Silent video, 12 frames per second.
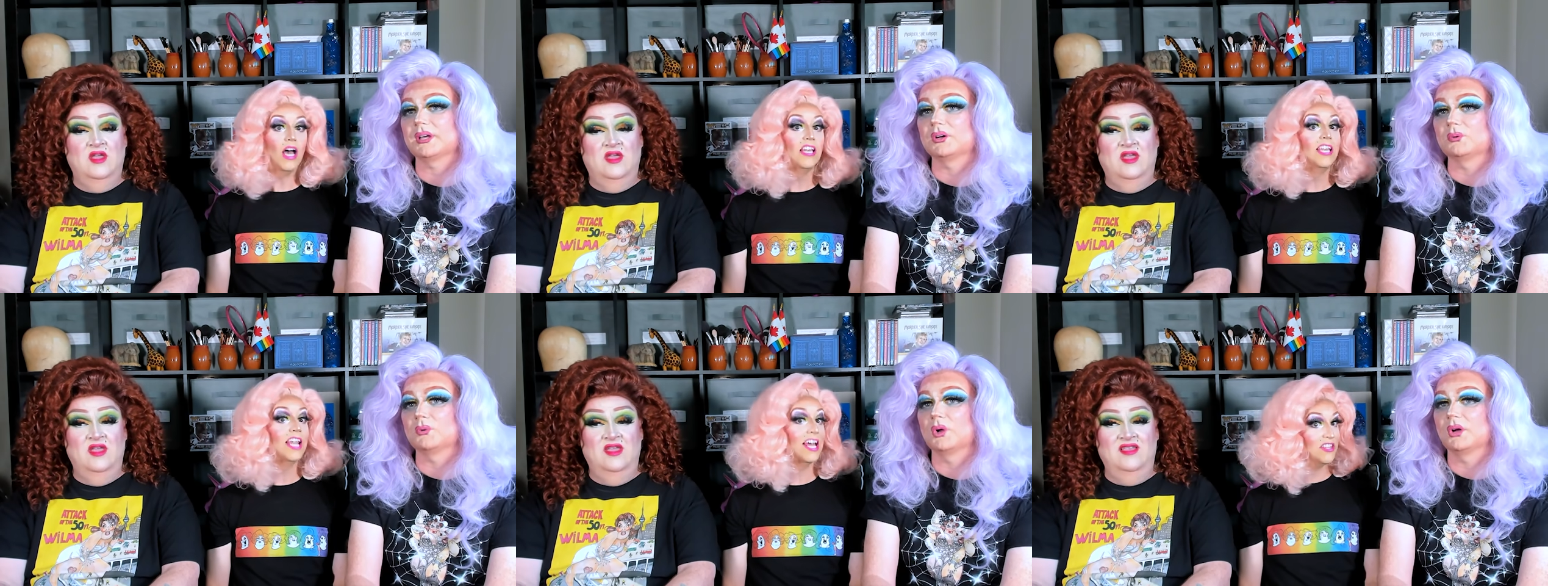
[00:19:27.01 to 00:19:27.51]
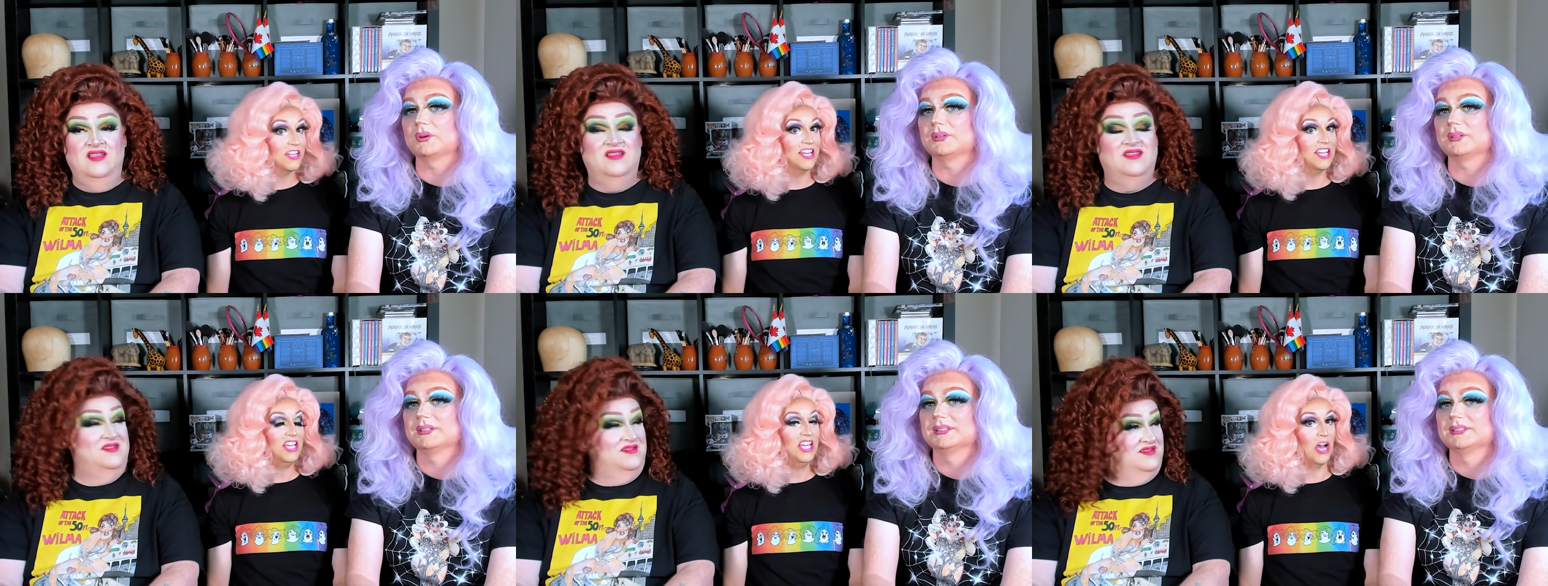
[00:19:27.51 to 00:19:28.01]
Speaker 1: I like
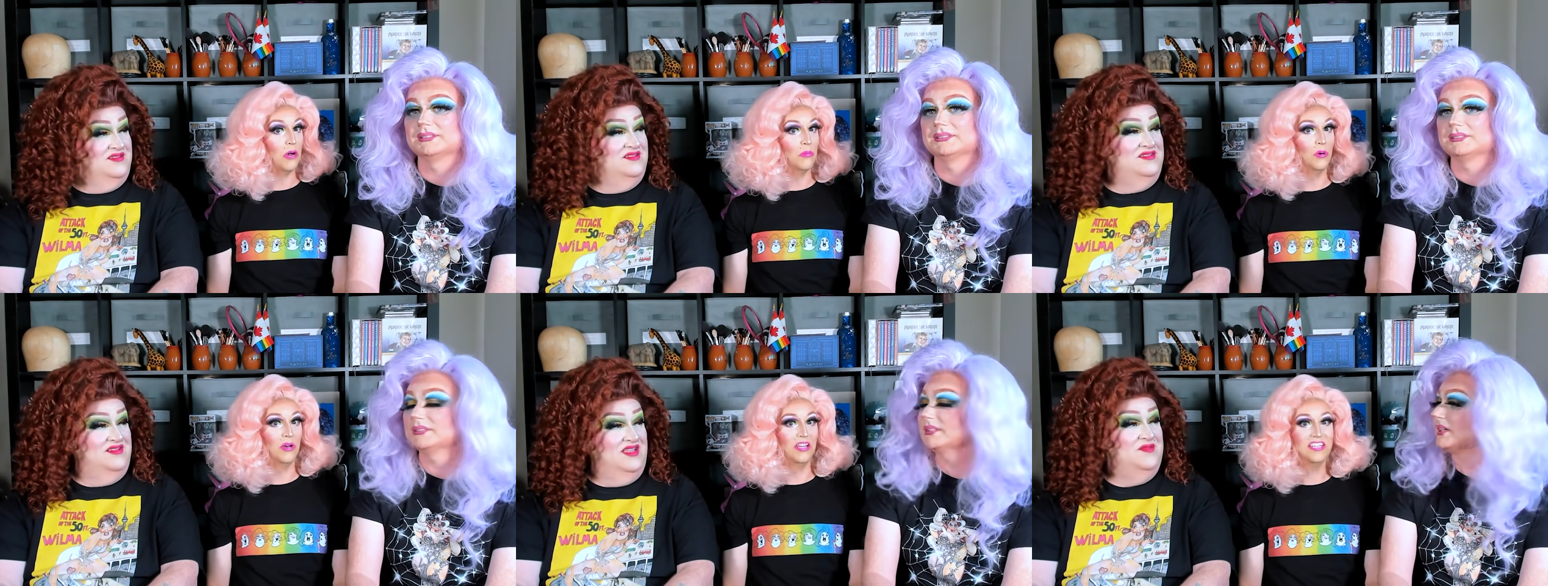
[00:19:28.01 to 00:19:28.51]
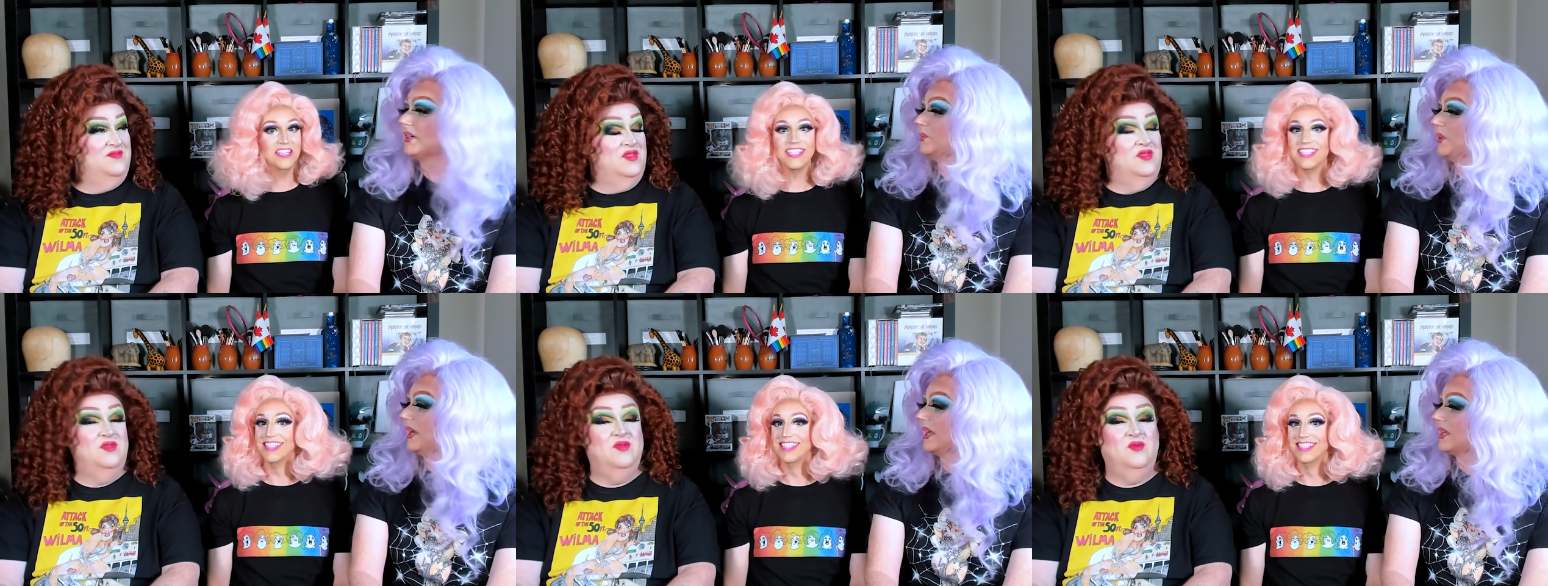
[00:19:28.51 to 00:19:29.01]
the naked
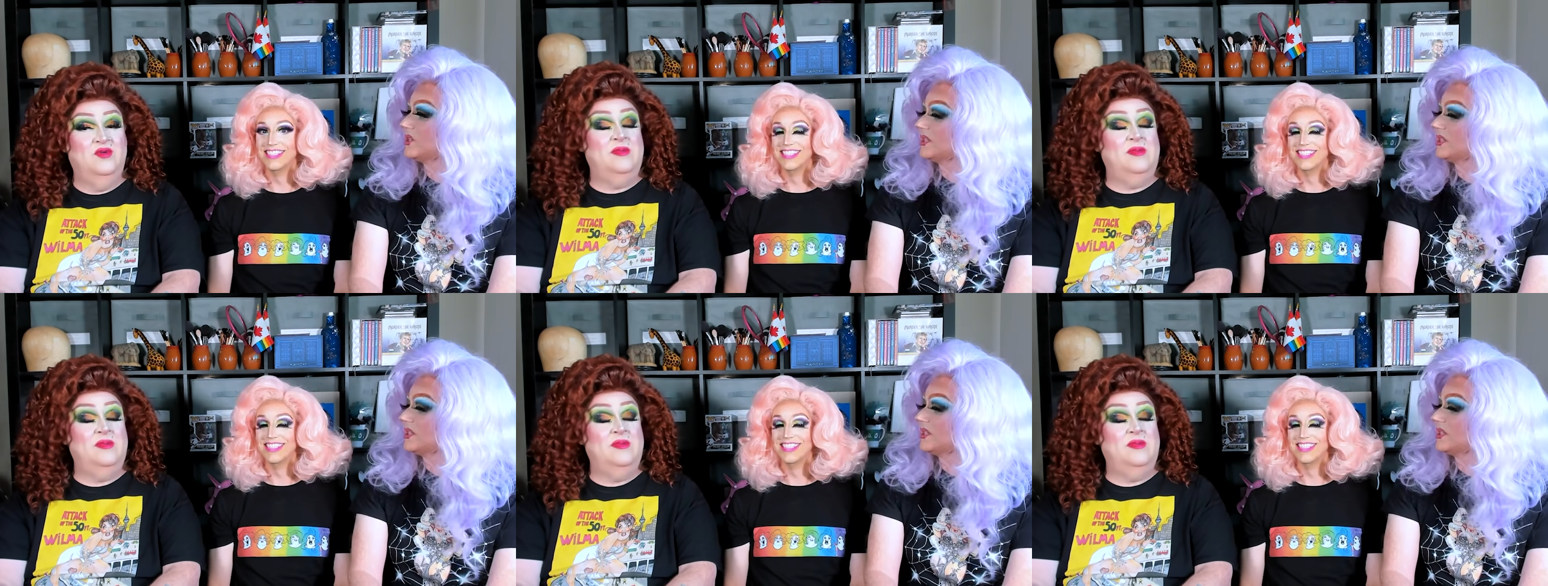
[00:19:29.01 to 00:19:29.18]
cowboys.